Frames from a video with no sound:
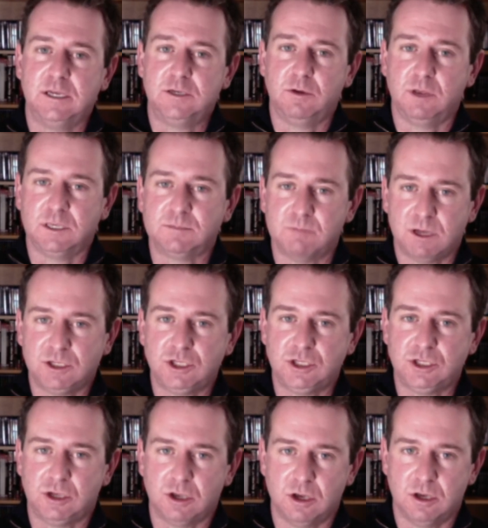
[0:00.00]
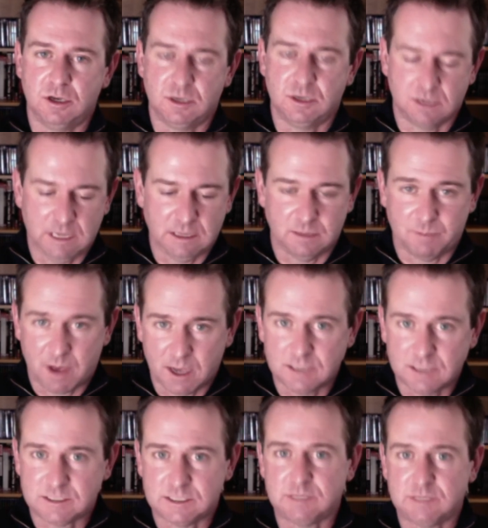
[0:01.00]
doing as much as you could in the
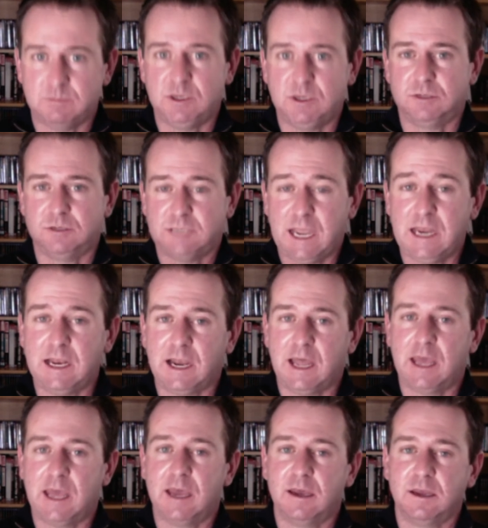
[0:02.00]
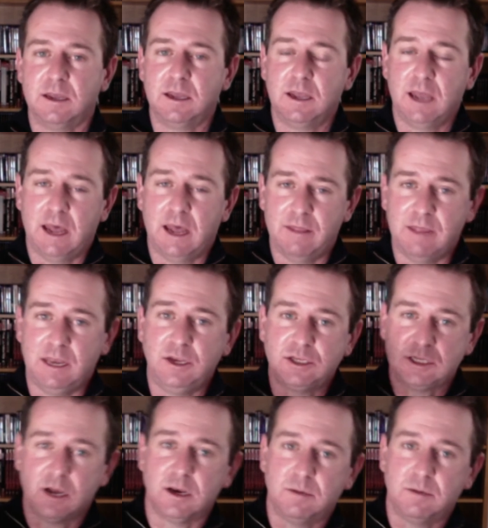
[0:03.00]
PI system in your data layer. And then you
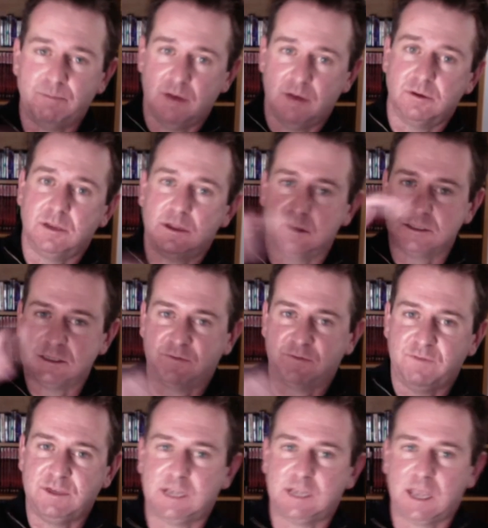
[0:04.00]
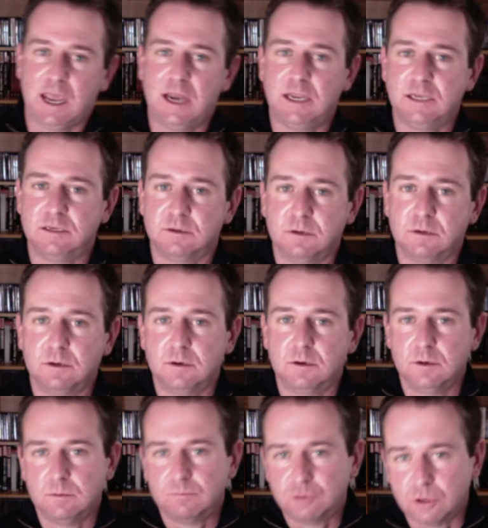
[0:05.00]
started building those sophisticated
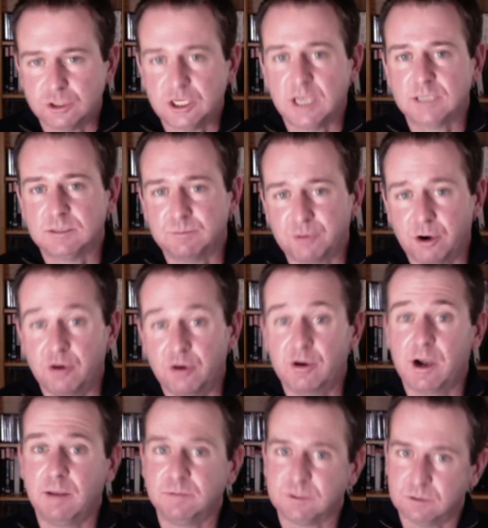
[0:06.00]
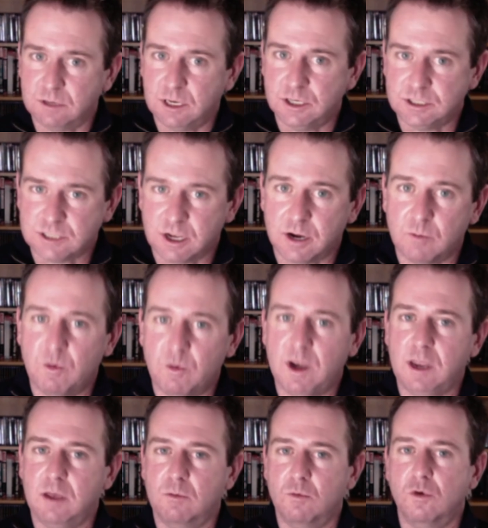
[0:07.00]
projects and programs, and you started
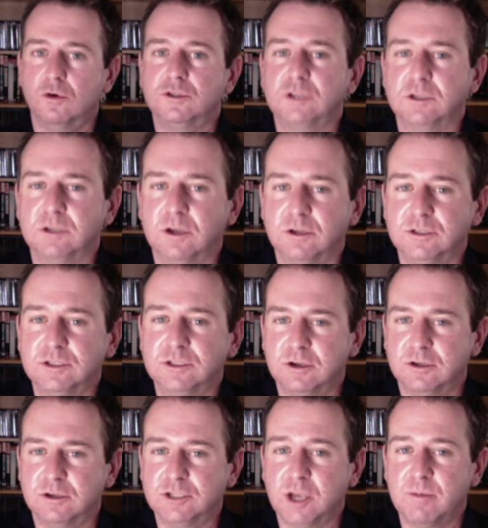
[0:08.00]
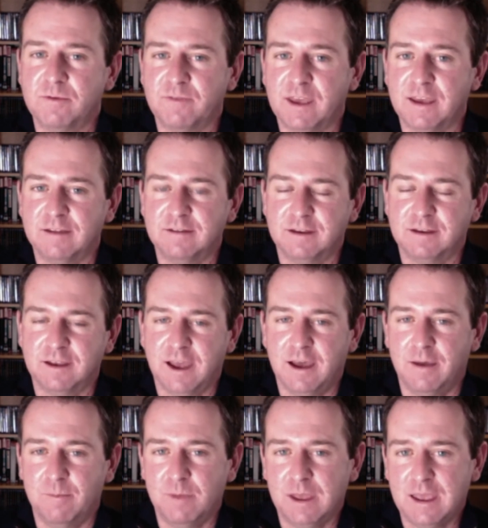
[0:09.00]
winning awards on top of it.
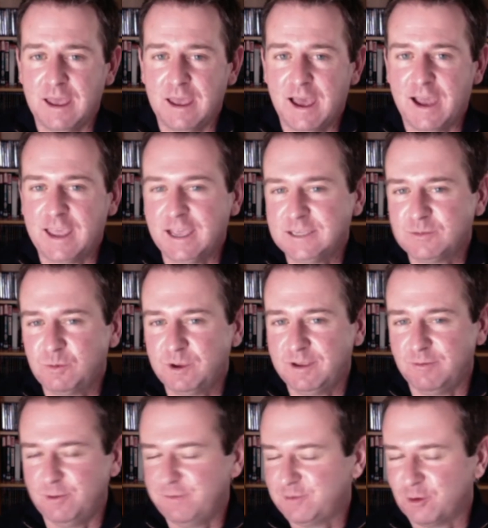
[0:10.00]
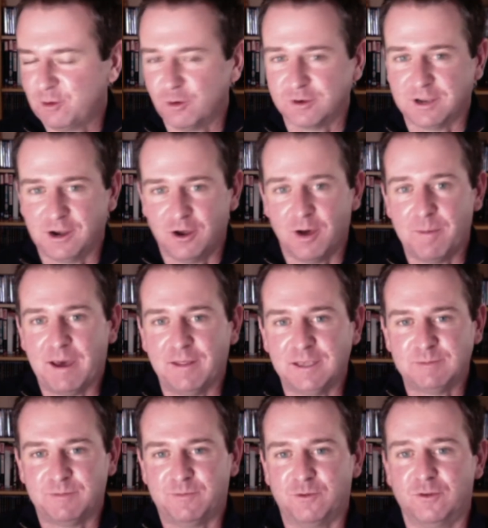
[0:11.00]
I guess we've talked a lot
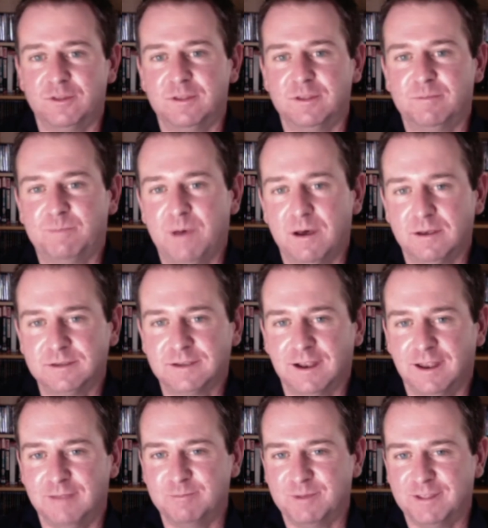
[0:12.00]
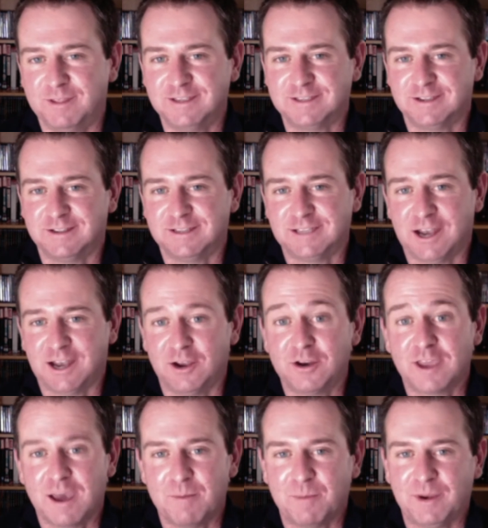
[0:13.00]
about this before in the past, Glenn, but there's a
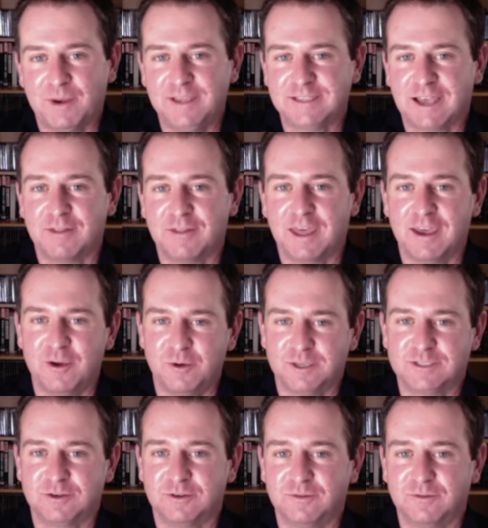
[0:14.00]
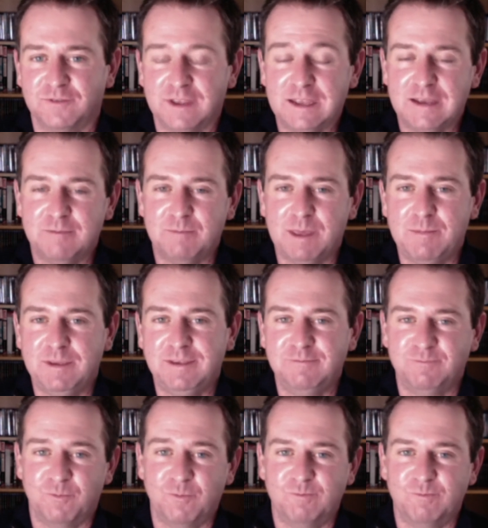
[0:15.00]
lot of companies out there who are sort of
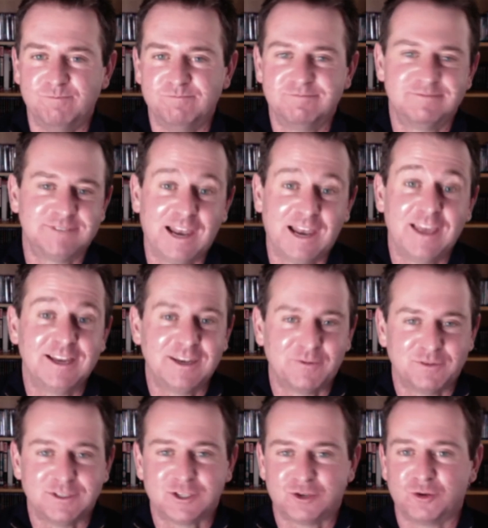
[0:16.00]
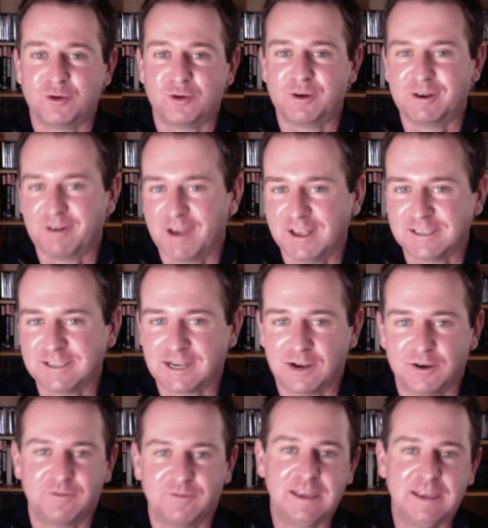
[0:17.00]
maybe telling a different story, right? There's a
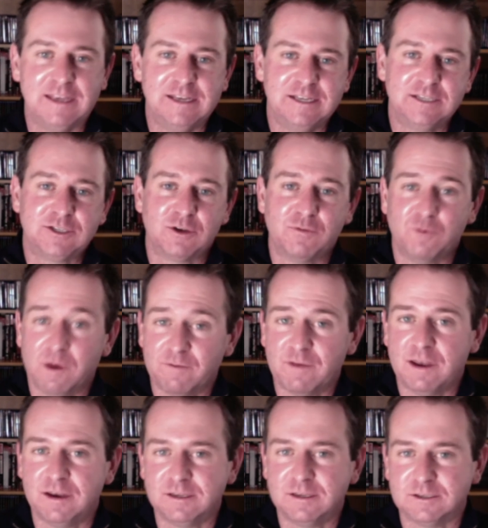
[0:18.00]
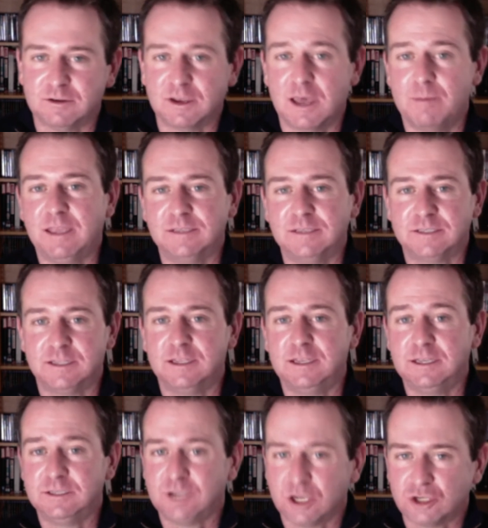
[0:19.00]
lot of software vendors are coming into
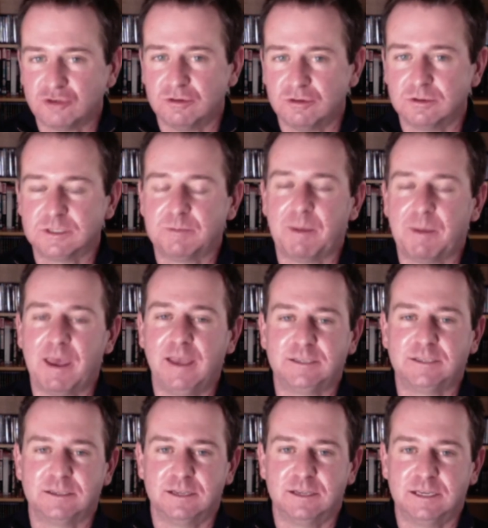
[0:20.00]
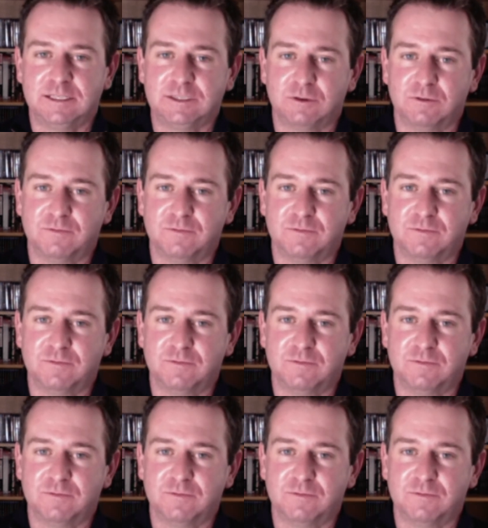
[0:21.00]
the industrial space, and they're